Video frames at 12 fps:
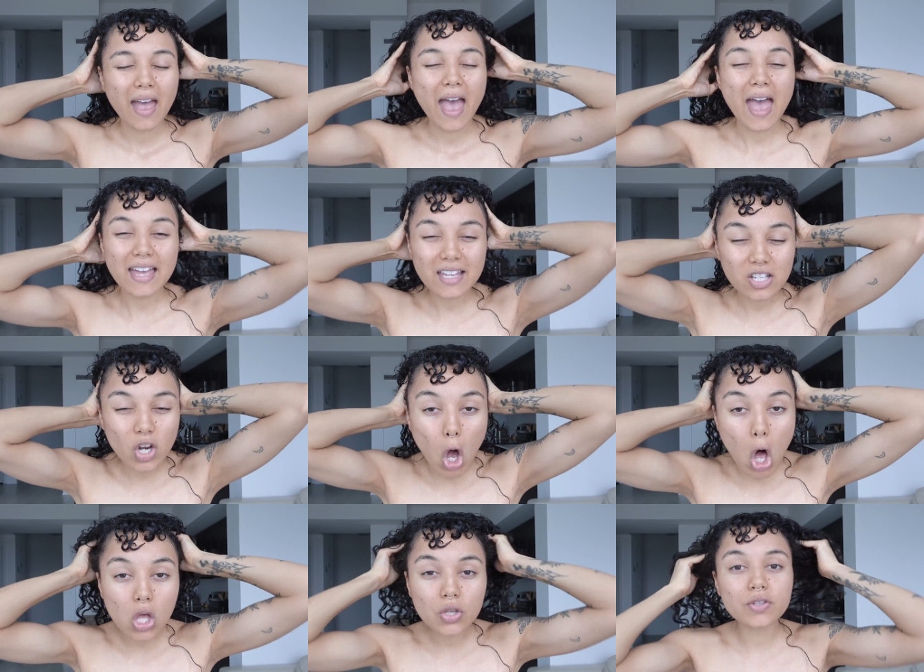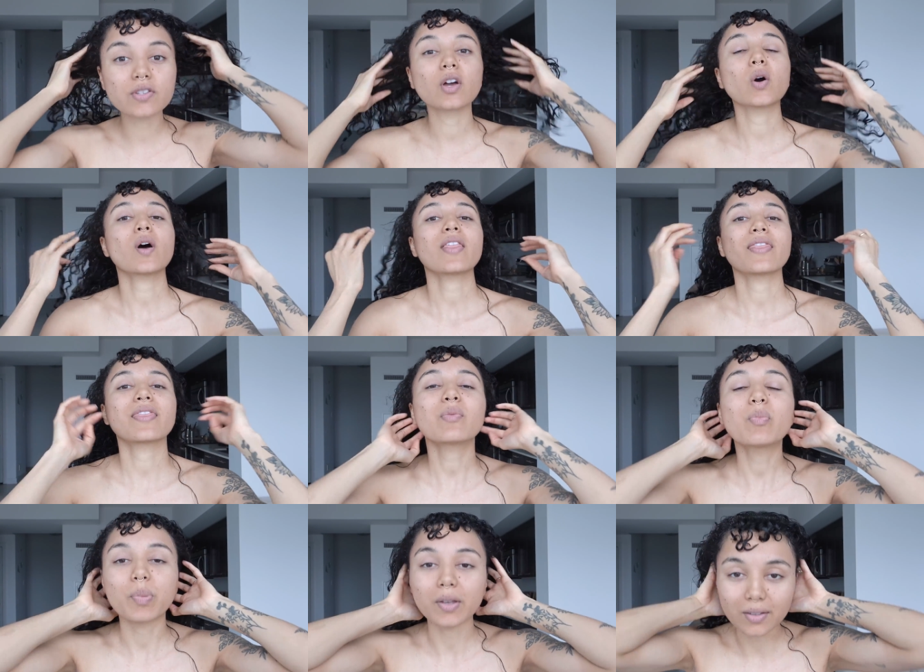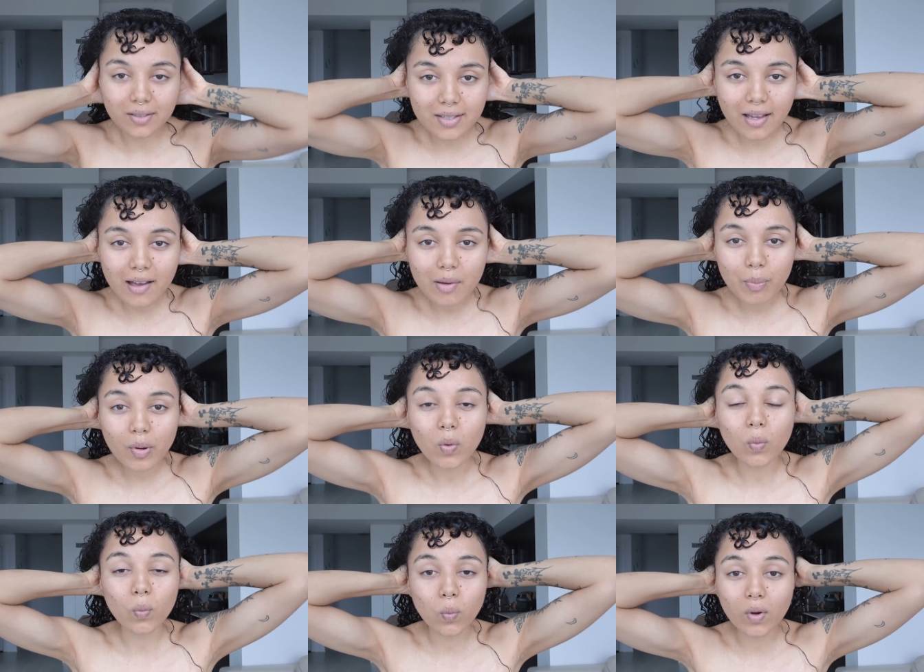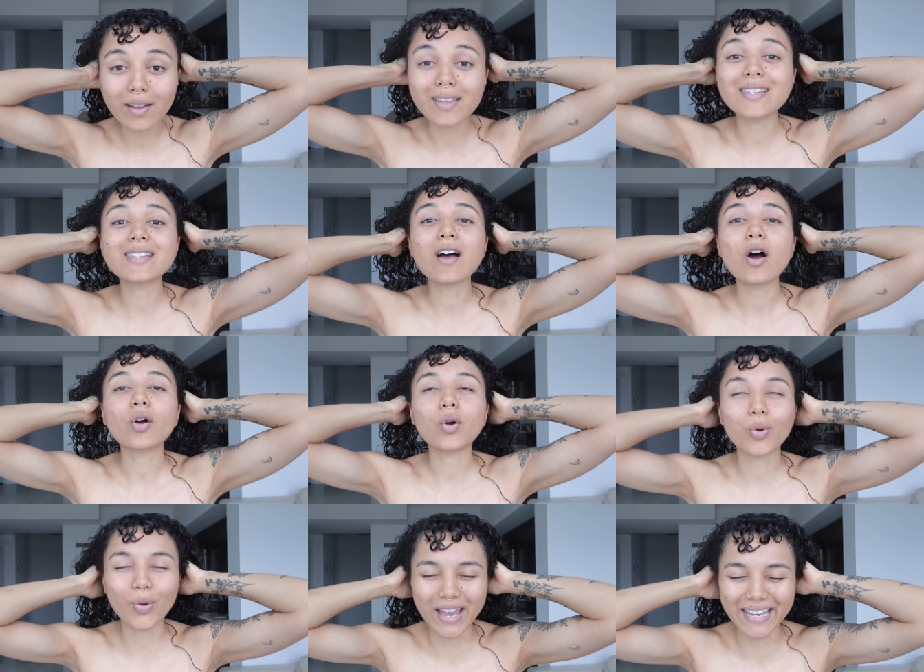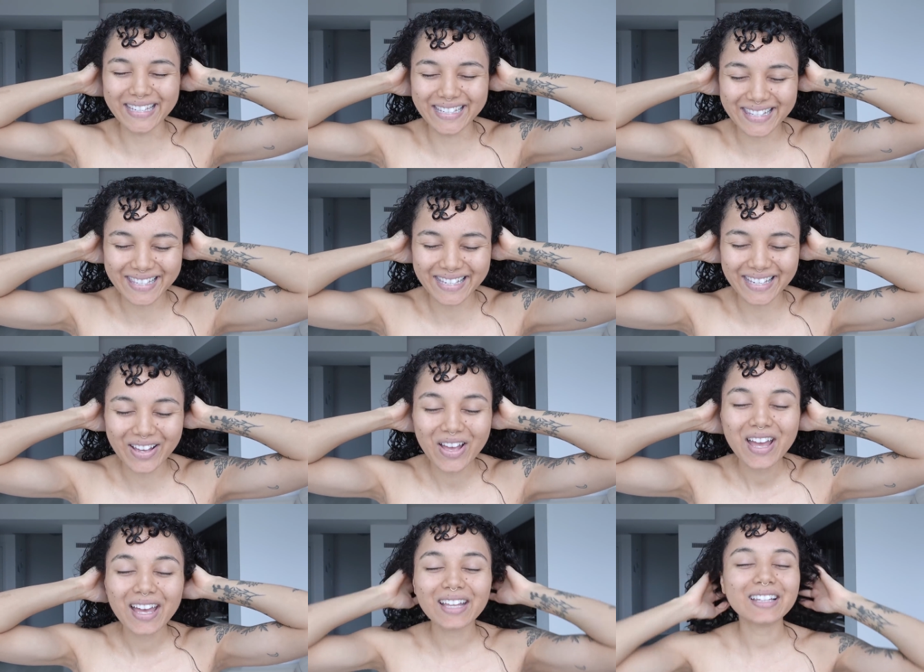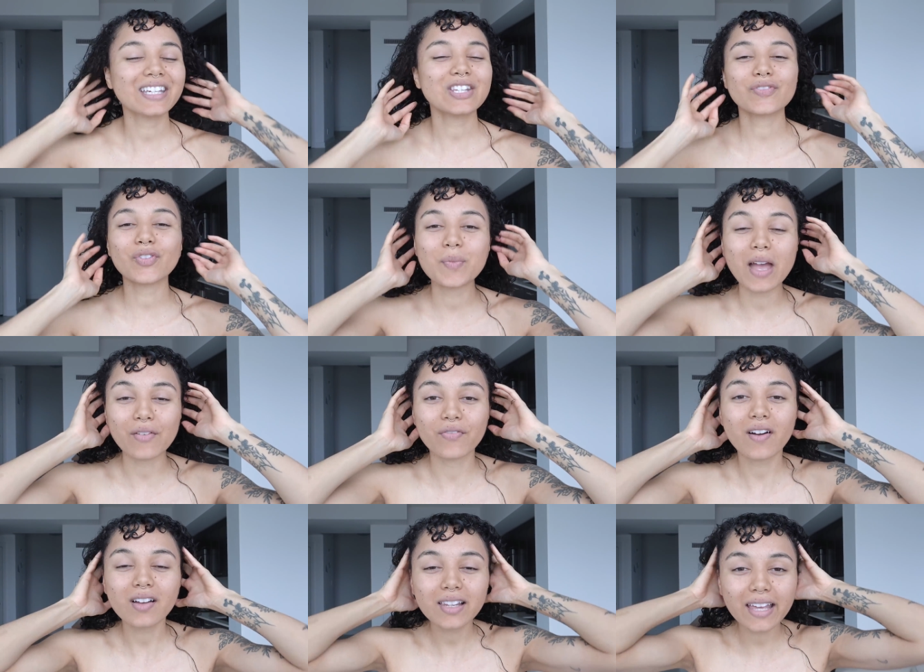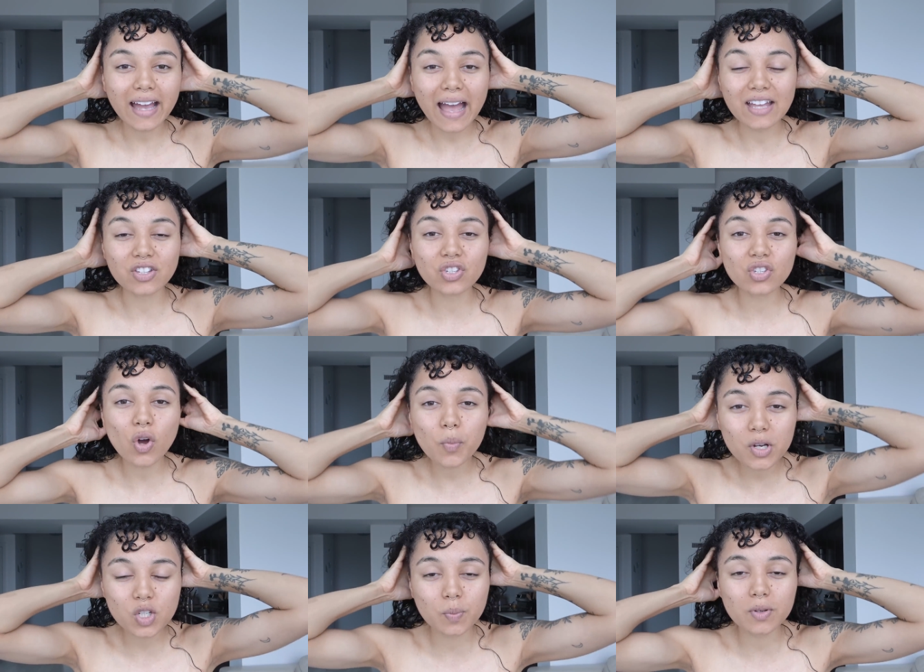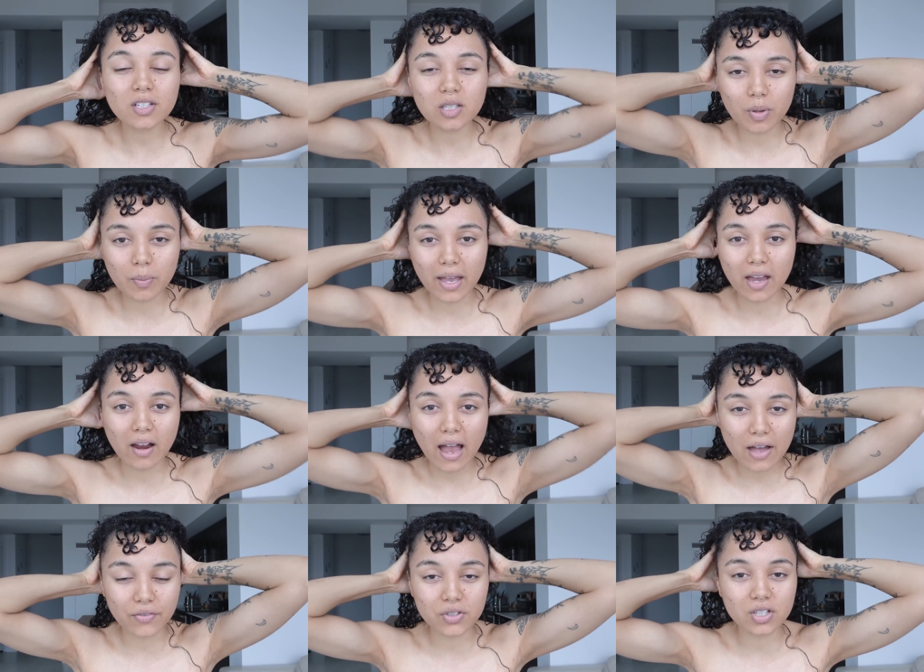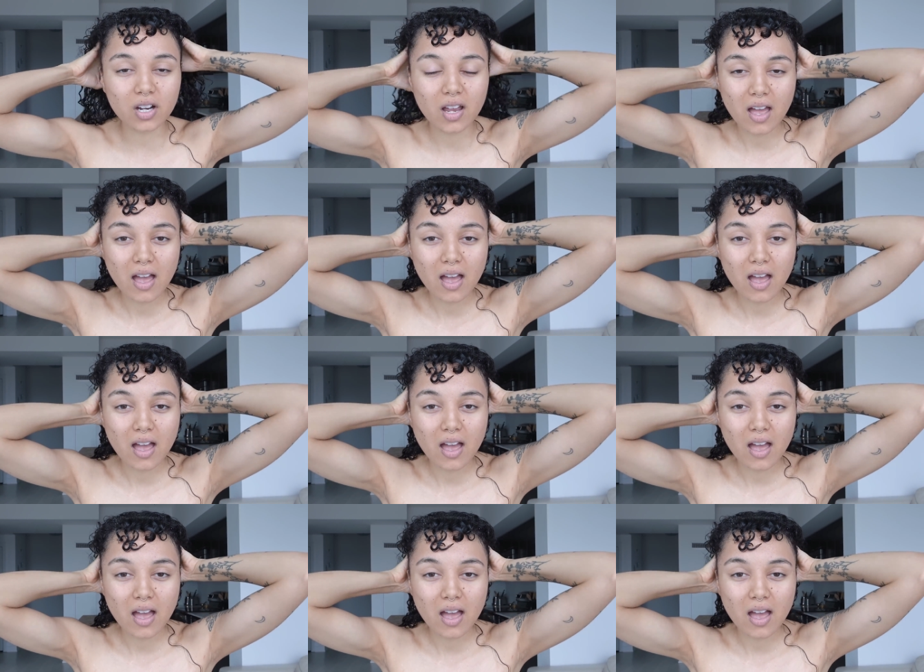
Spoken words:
And also, the buildup was crazy, at least for me. I felt like I had so much buildup in my hair after